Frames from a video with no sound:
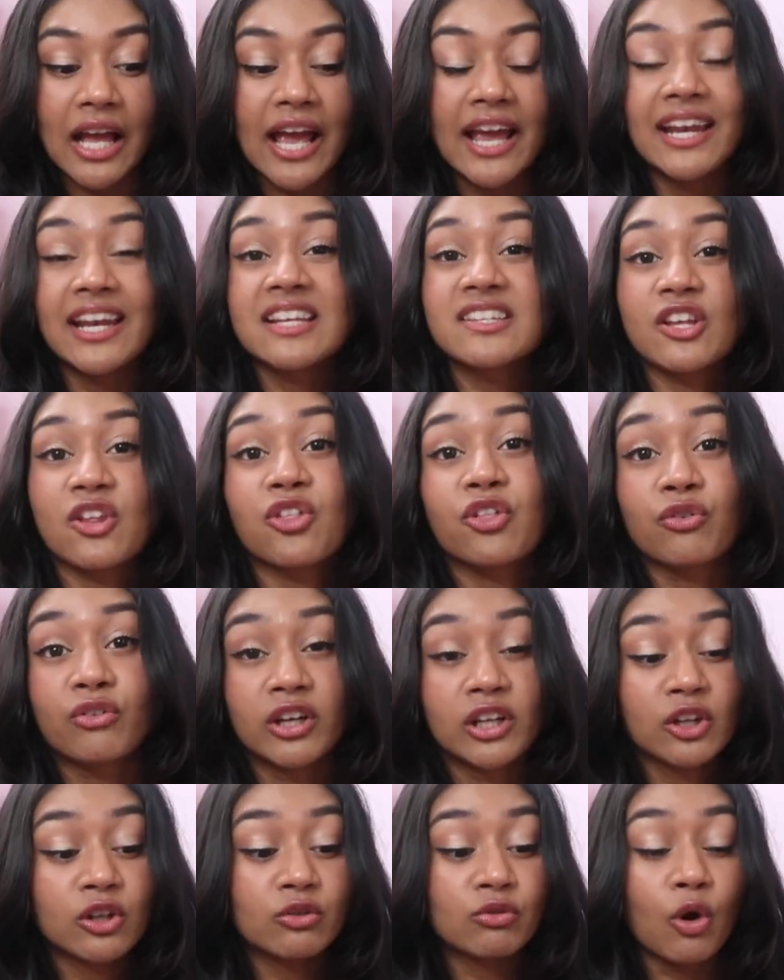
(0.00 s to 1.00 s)
It is a
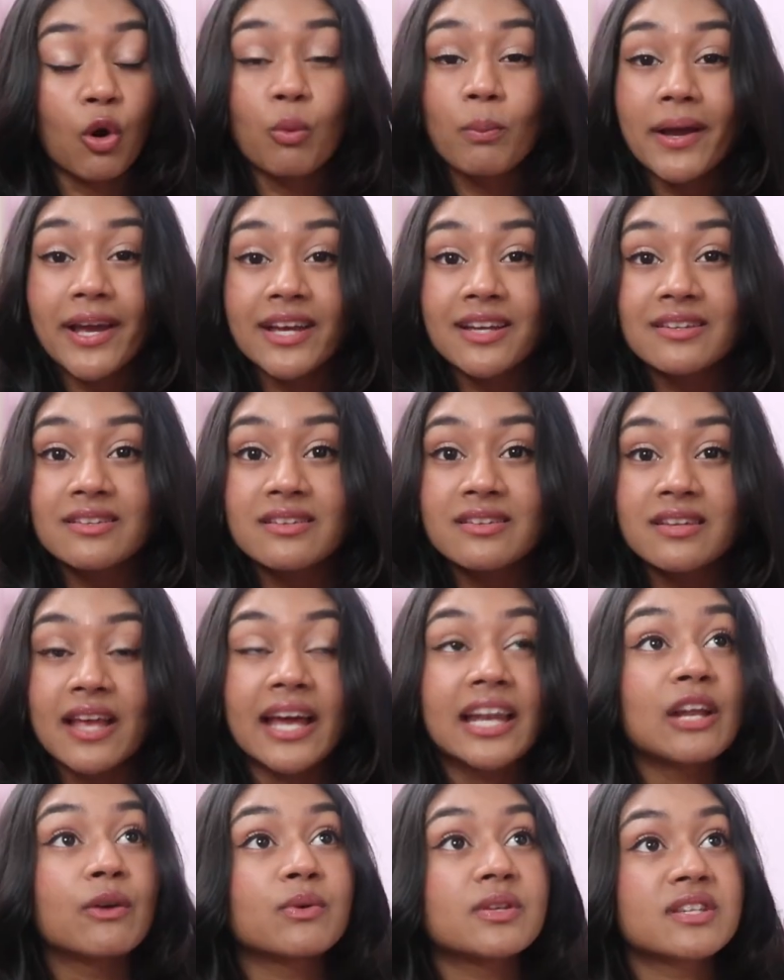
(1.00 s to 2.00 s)
thriller romance
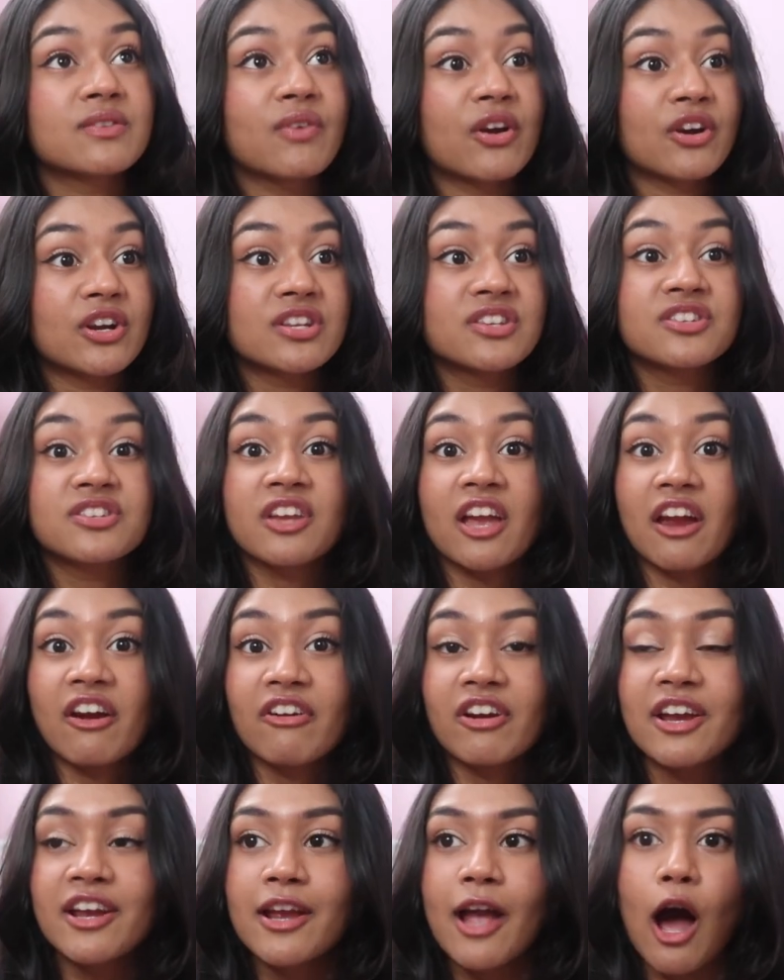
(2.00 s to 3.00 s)
and it was very
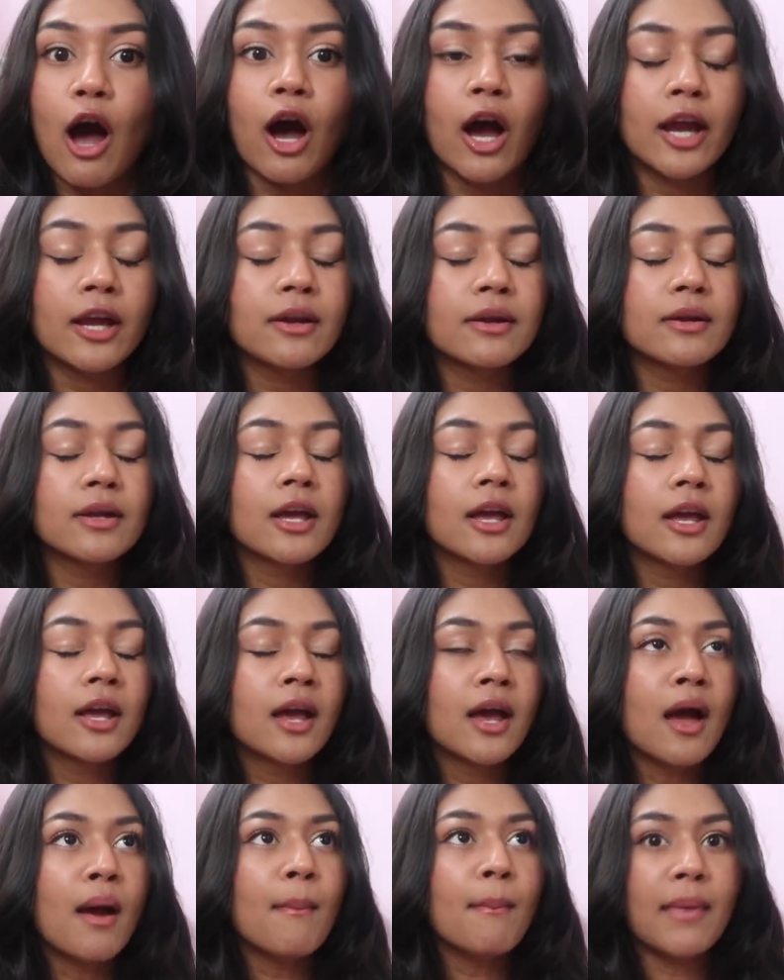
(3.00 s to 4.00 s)
scary. I
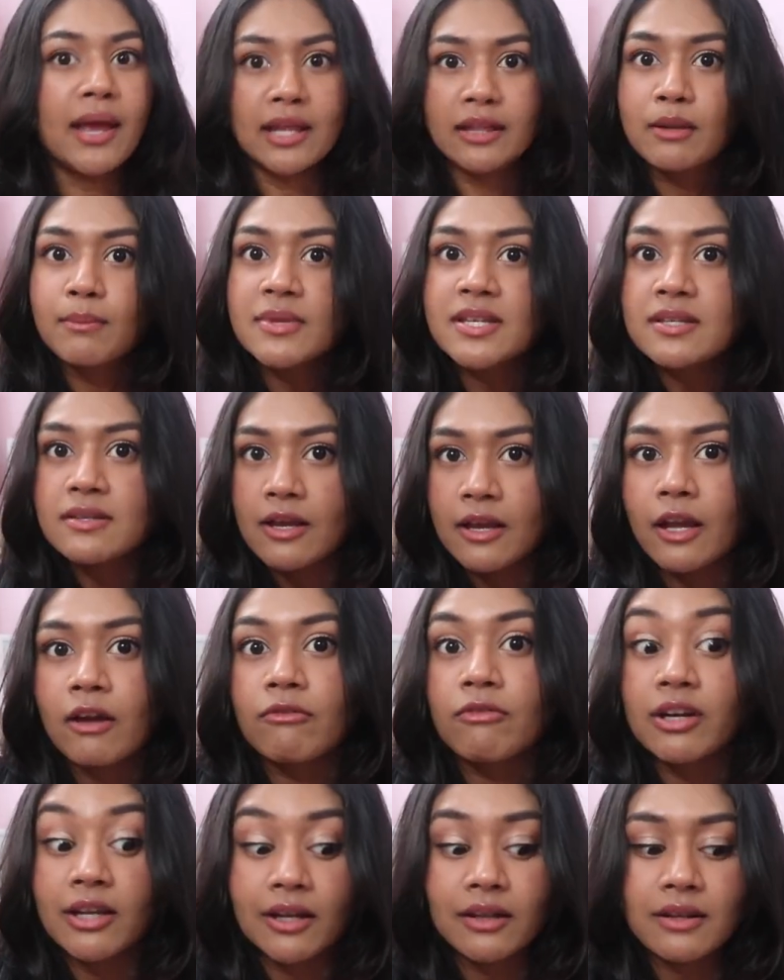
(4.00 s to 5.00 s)
made the mistake
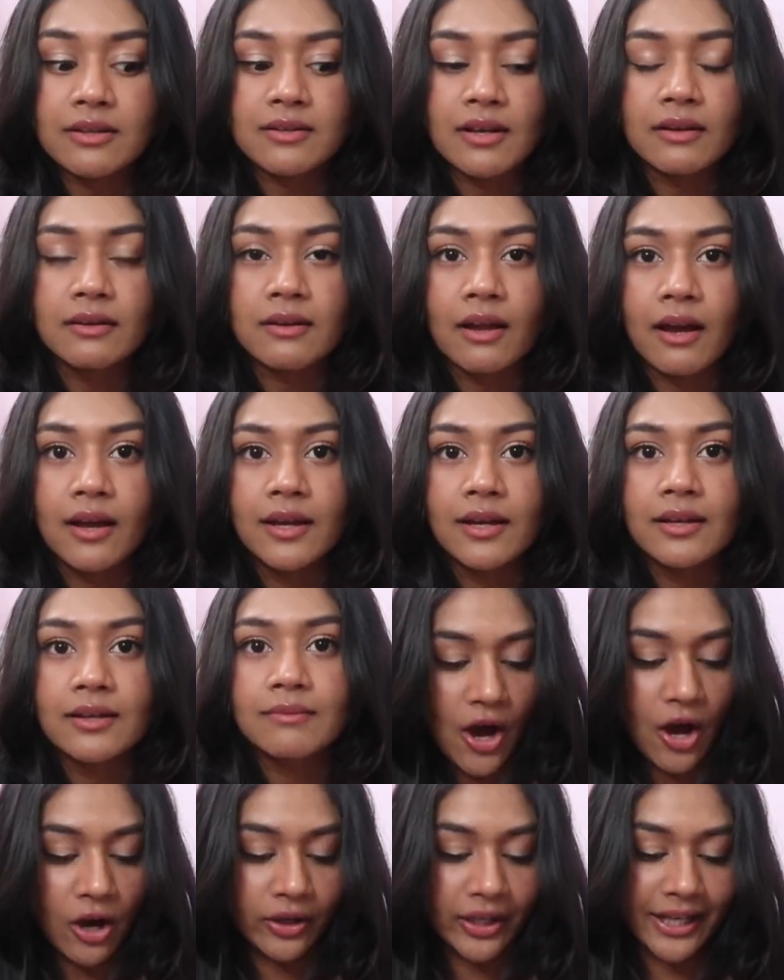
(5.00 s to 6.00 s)
of reading this at night.
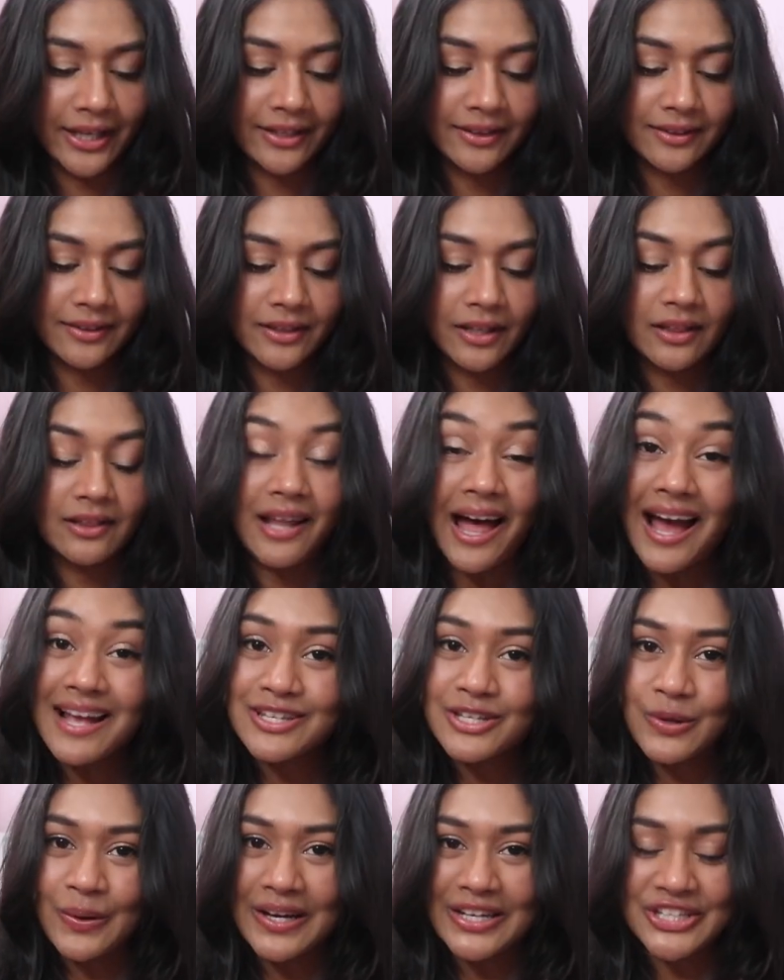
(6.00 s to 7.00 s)
Okay, the
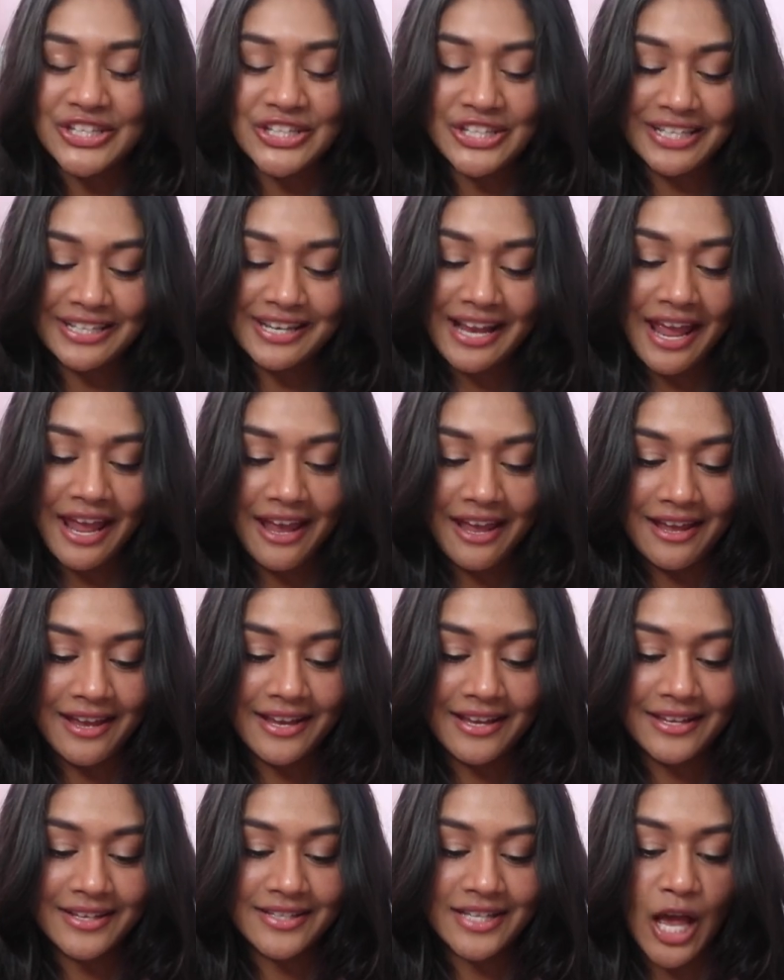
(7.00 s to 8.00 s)
last question
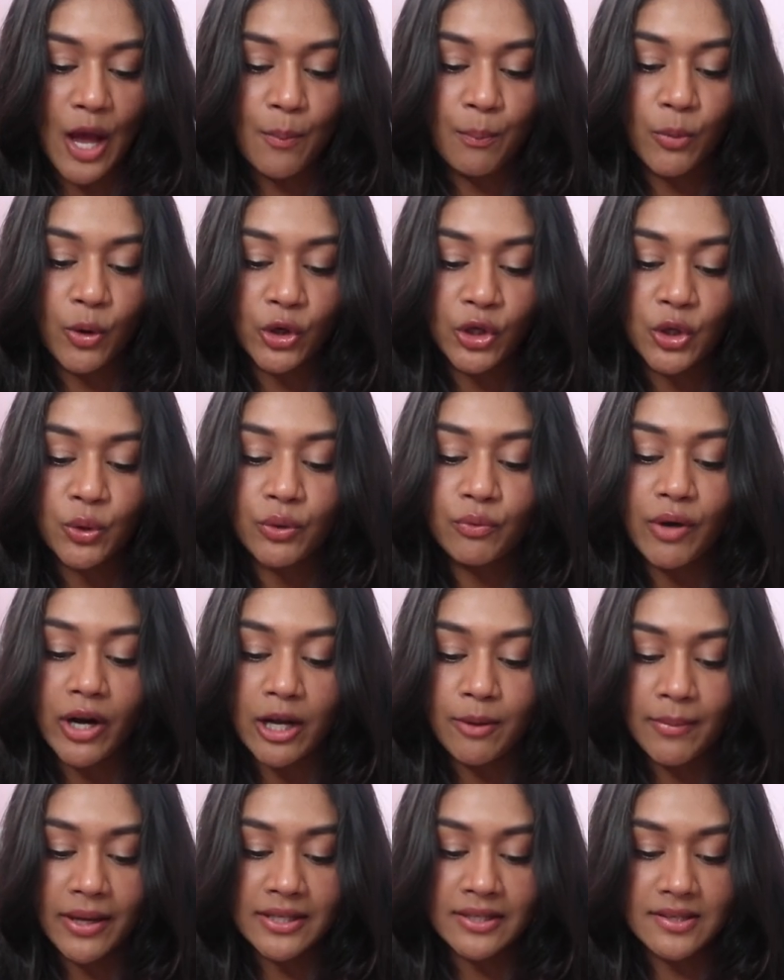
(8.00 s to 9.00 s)
is a book you would
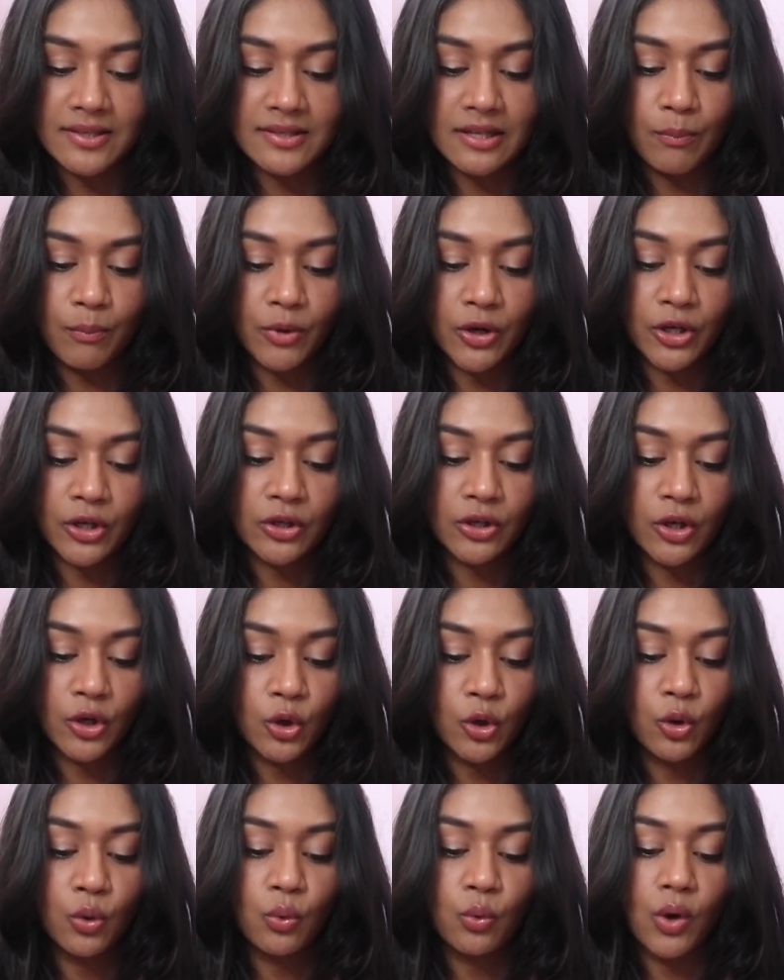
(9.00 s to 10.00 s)
recommend to someone
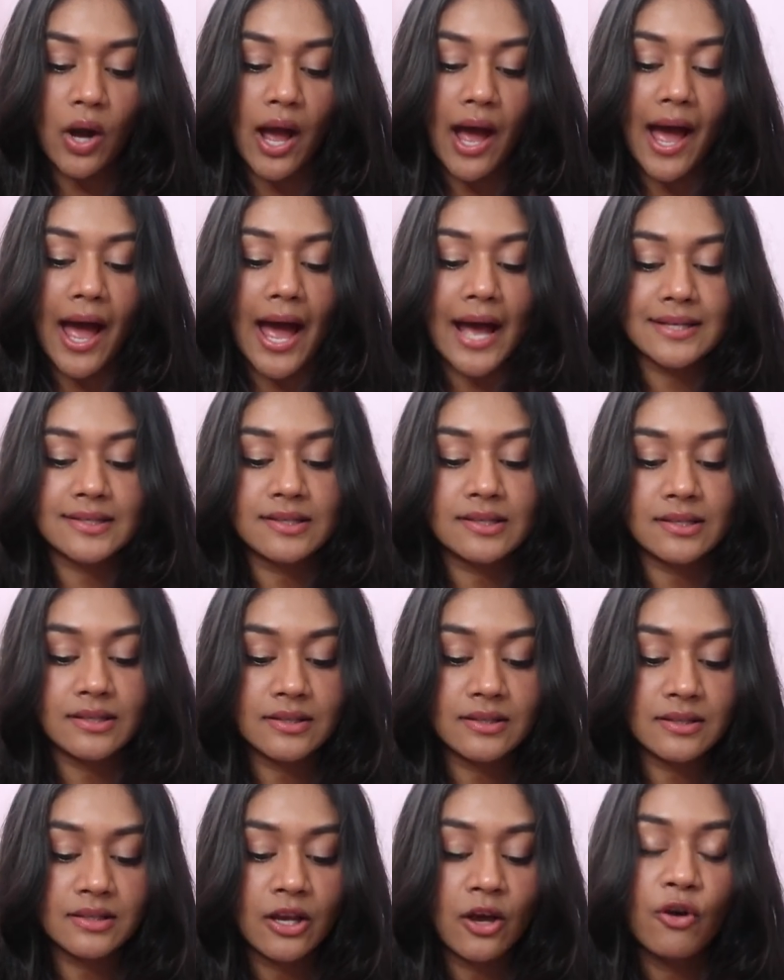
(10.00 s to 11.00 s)
who
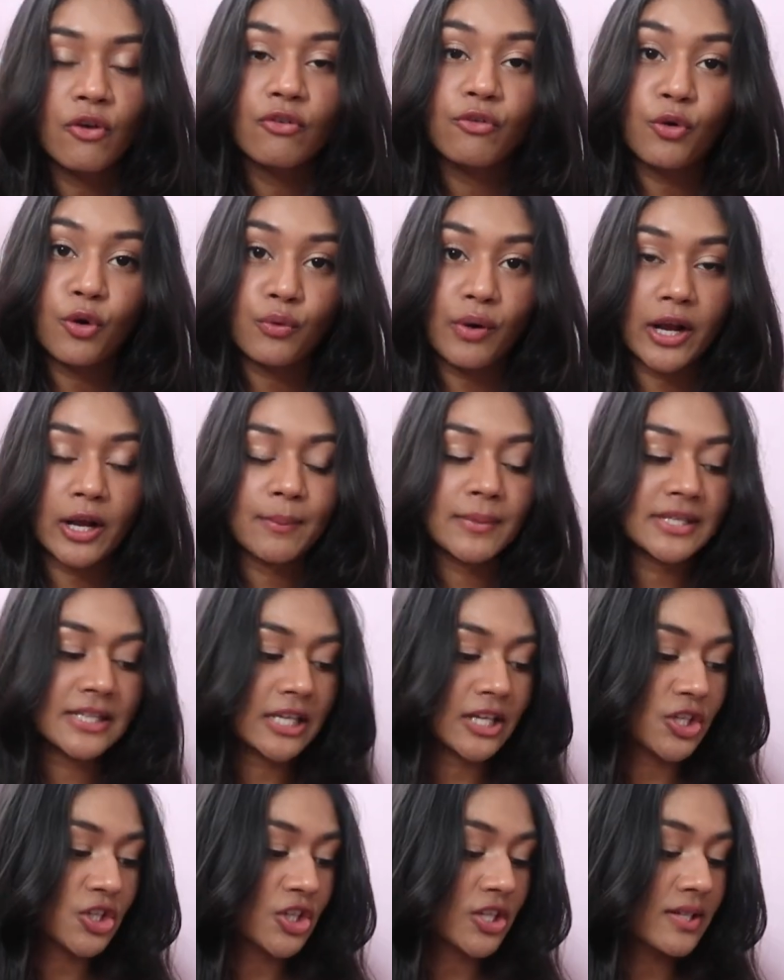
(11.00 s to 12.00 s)
asks for
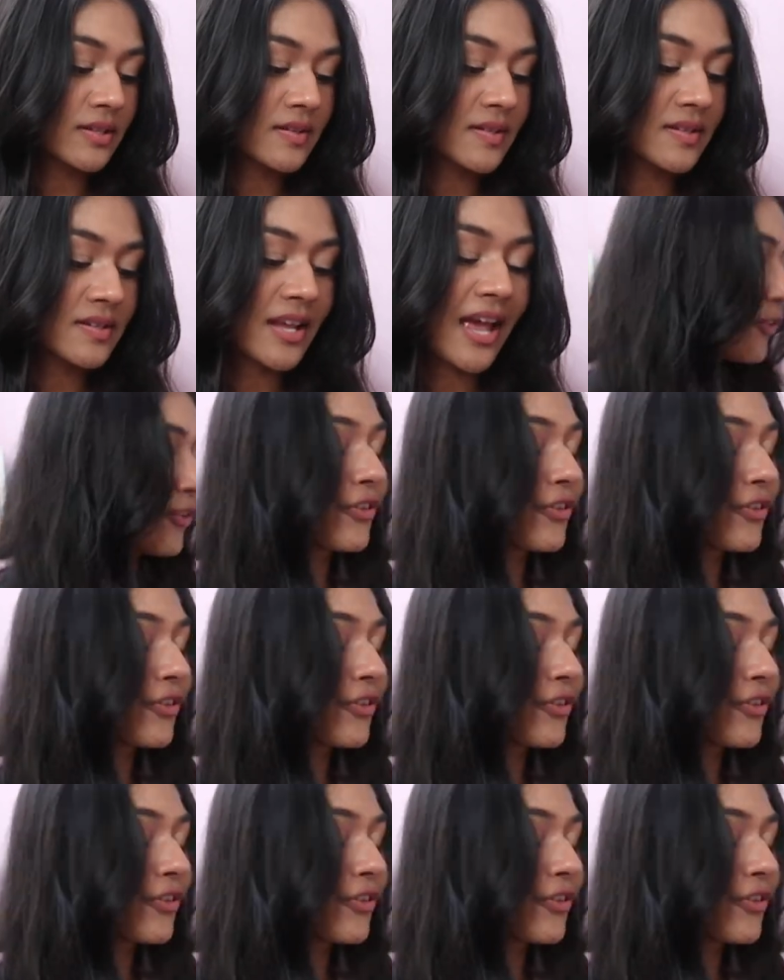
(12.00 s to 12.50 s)
recommendations.